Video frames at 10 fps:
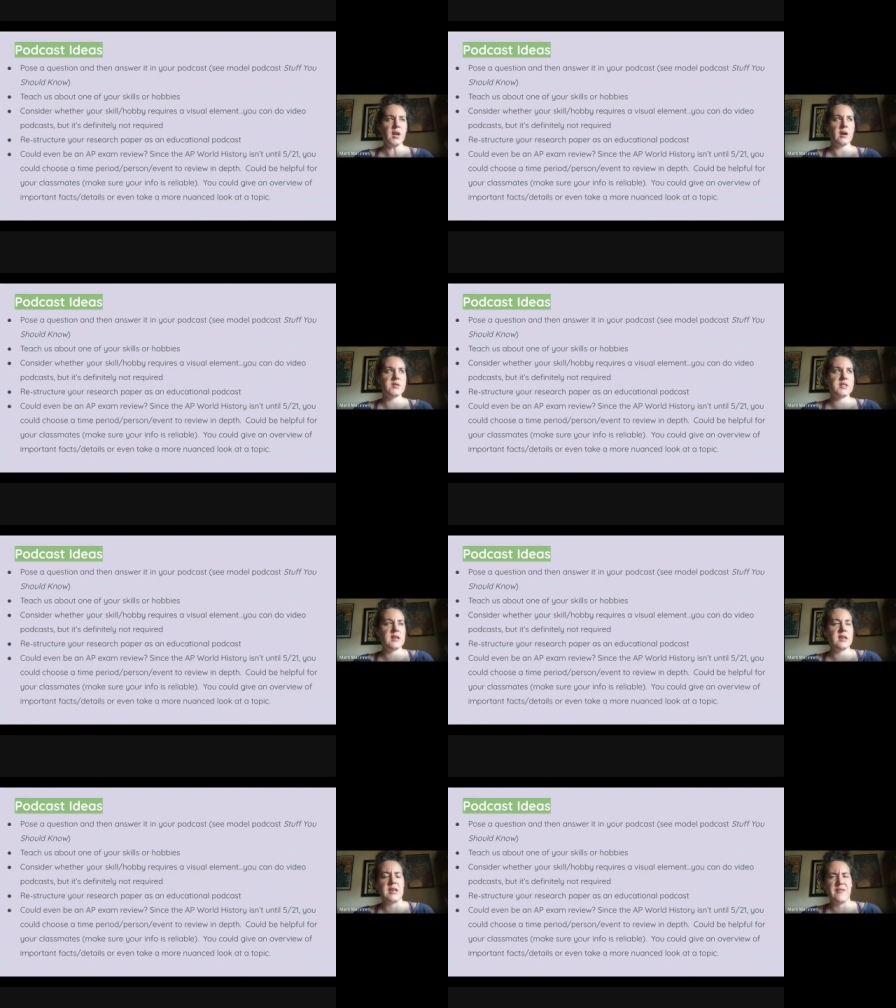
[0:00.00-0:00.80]
I was
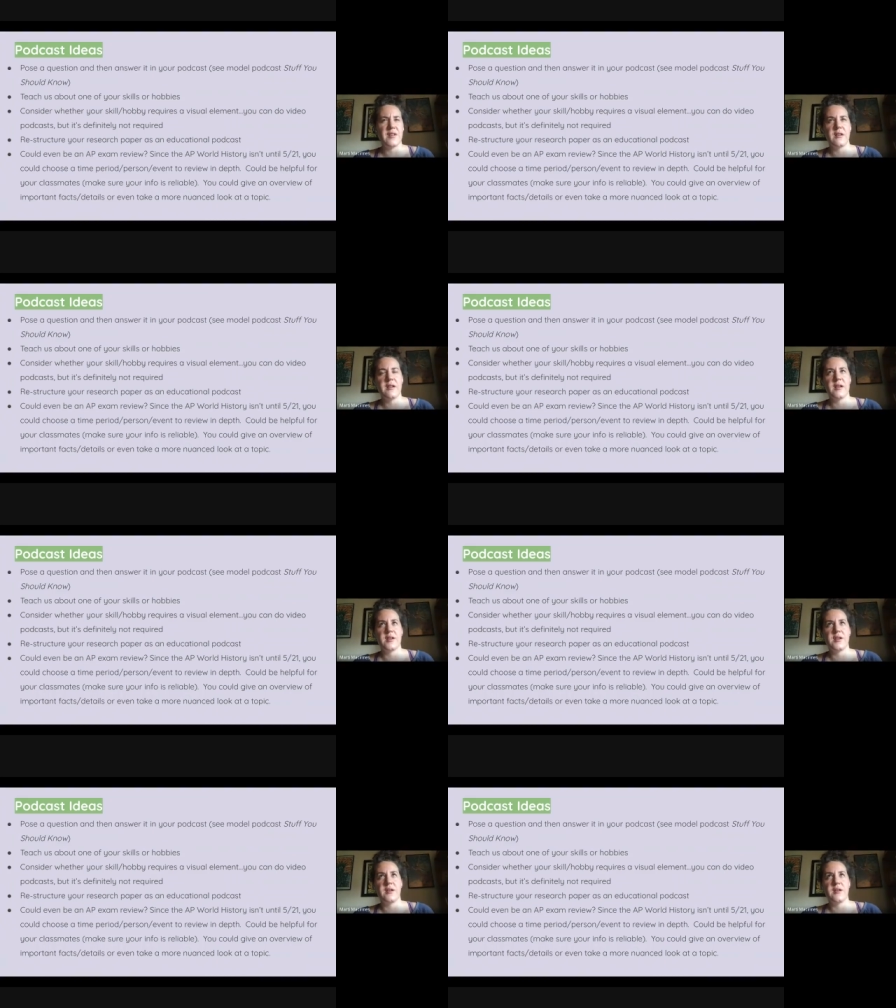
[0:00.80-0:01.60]
thinking even
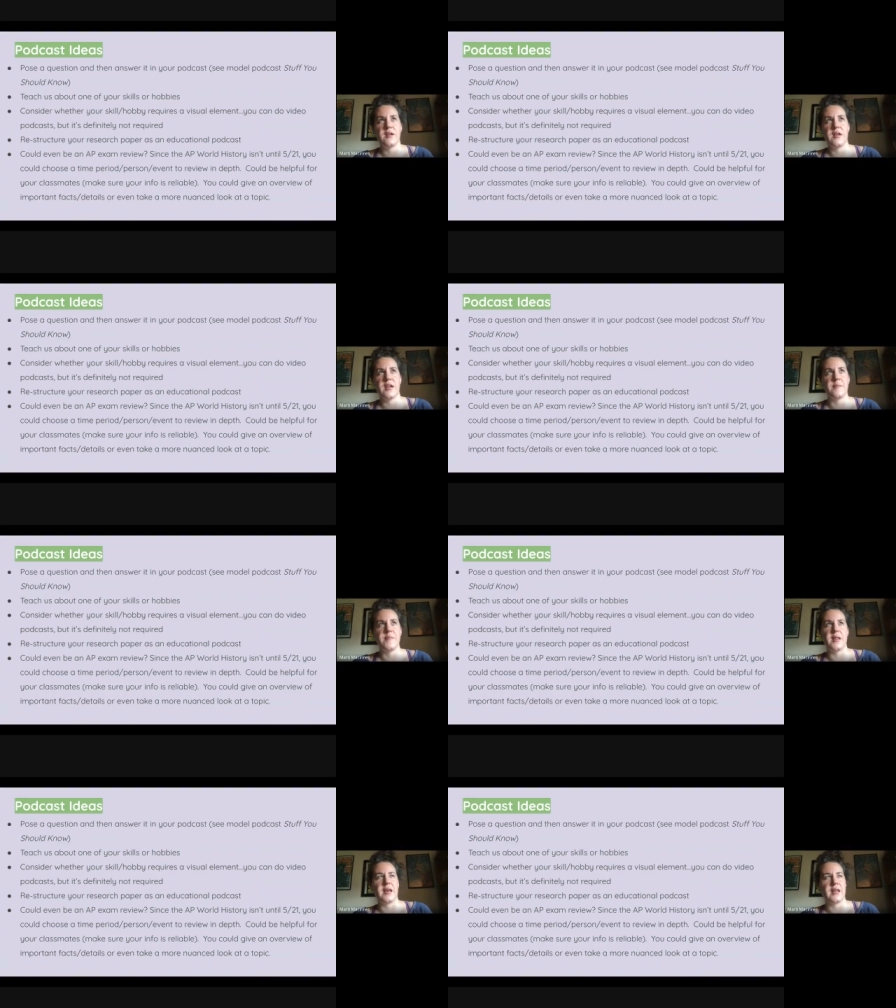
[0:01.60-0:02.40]
it could
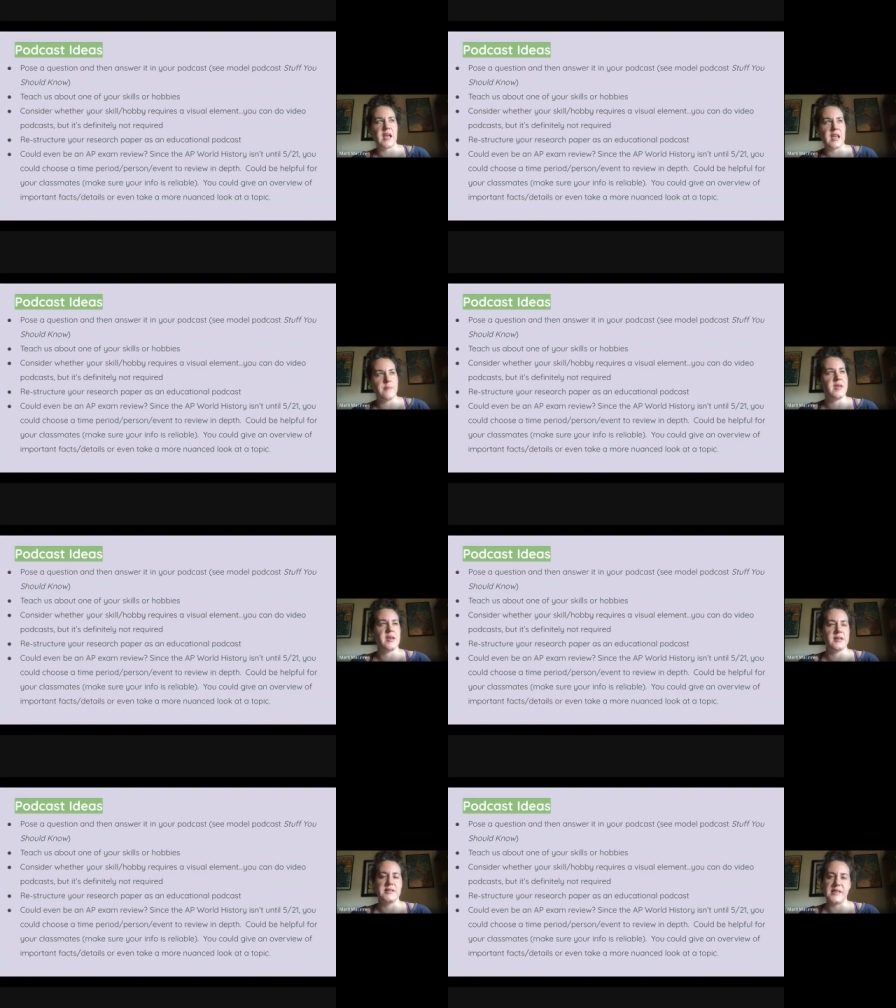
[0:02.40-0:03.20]
be like an AP
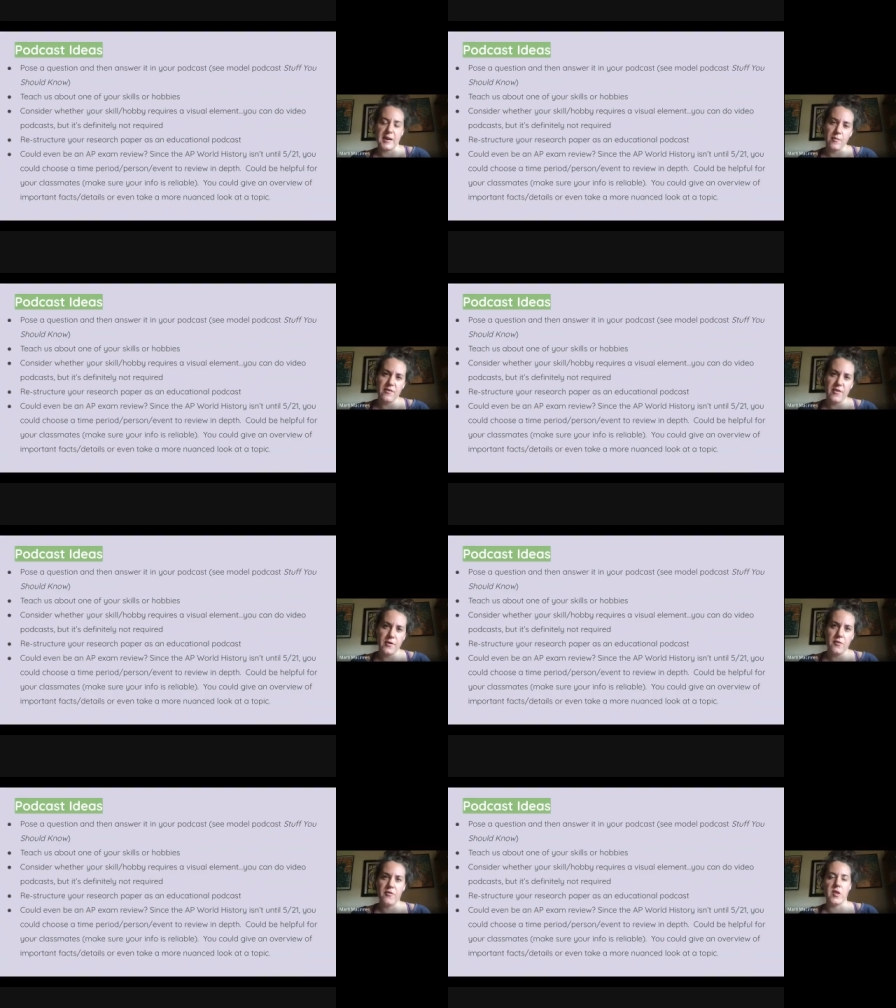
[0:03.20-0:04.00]
exam
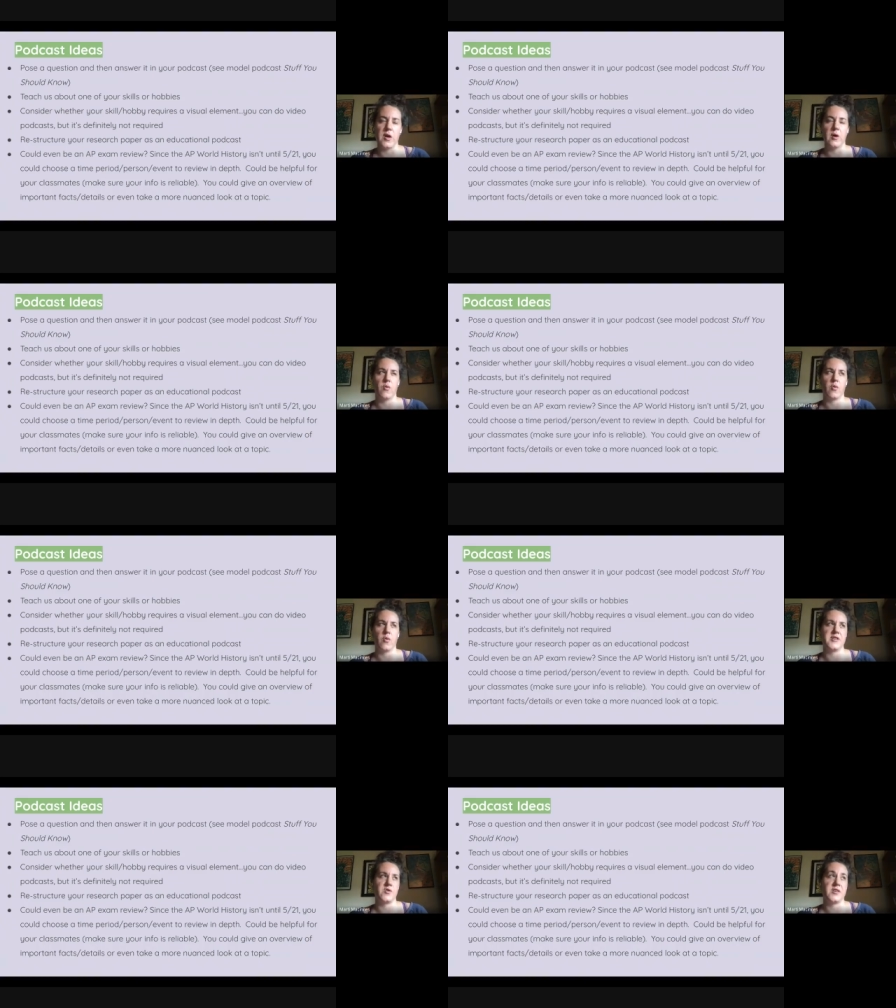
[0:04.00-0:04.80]
review for the
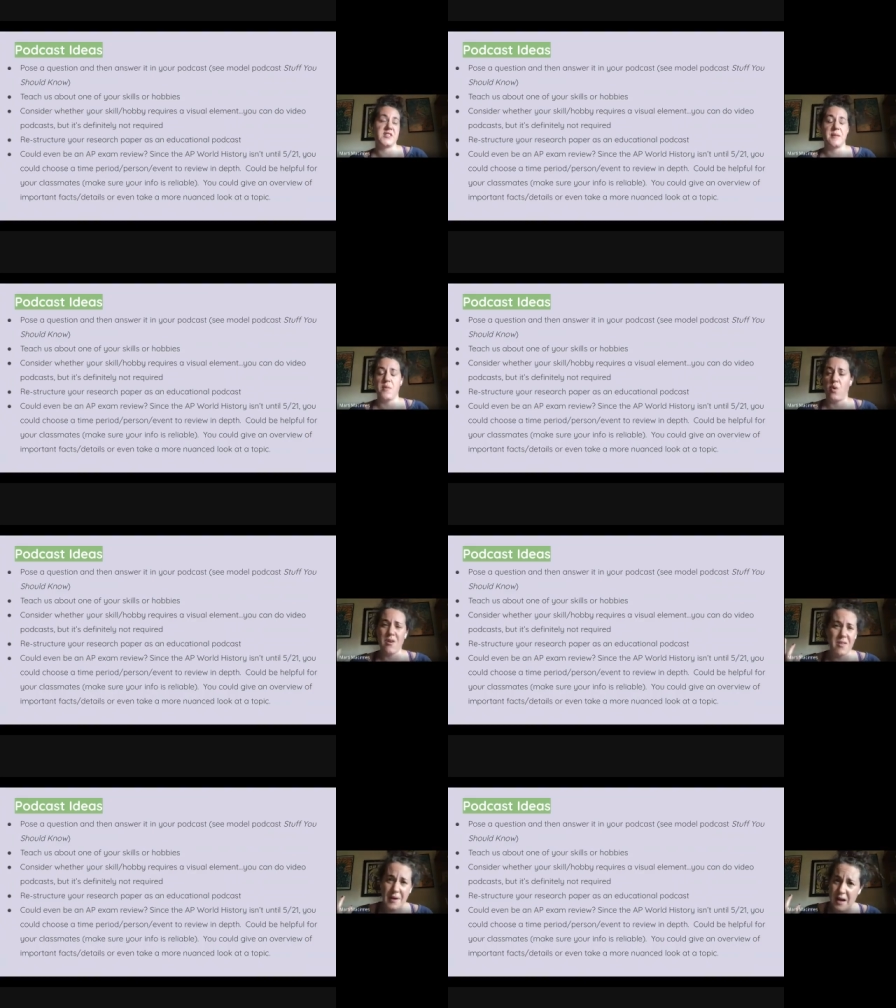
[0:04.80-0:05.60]
world history exam
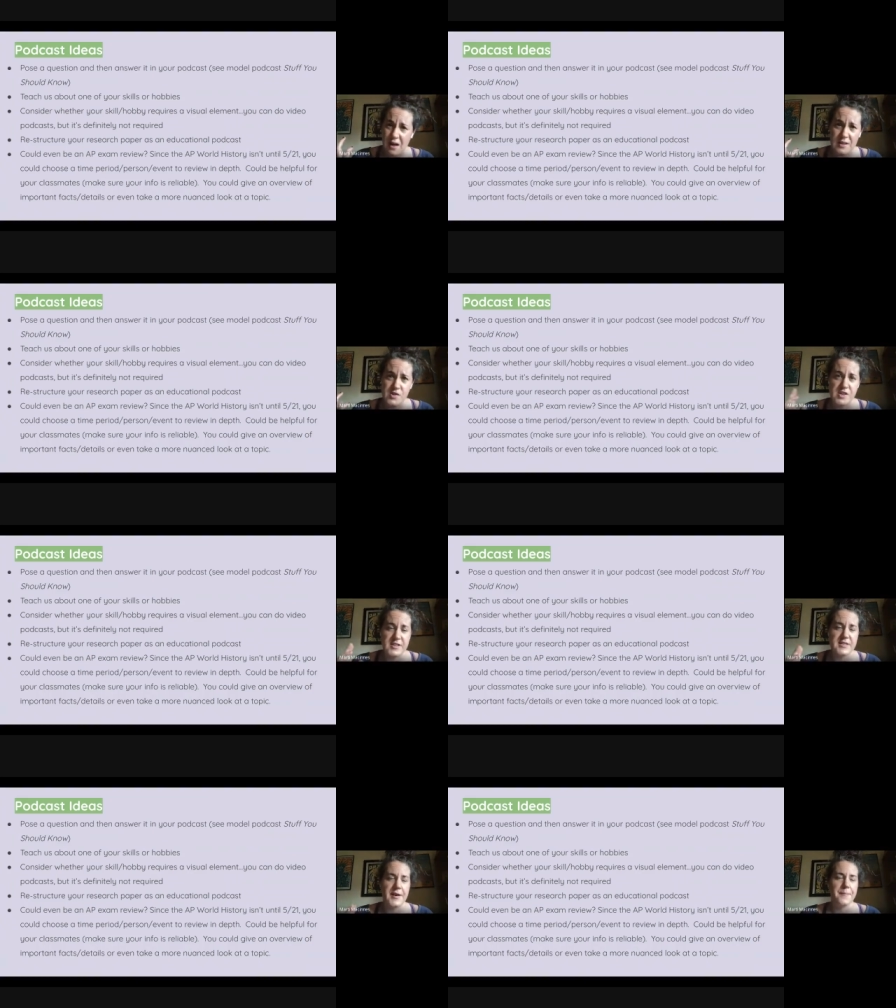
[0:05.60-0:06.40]
or the biology
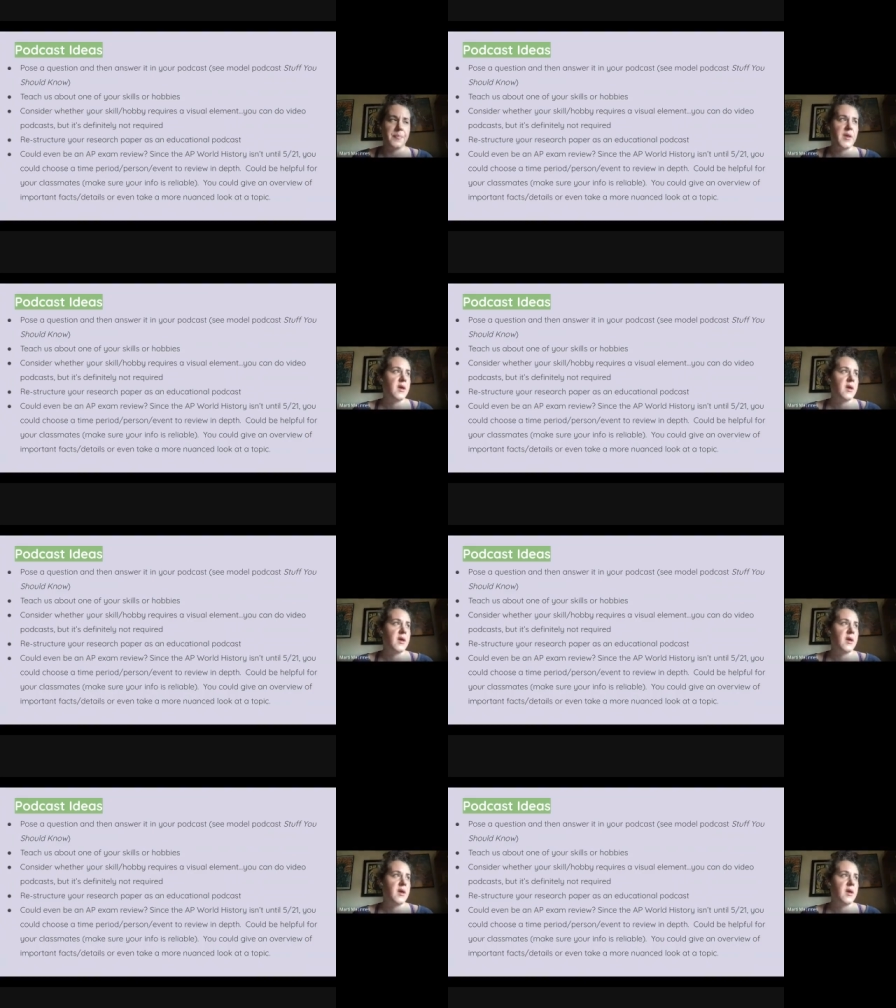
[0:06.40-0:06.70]
exam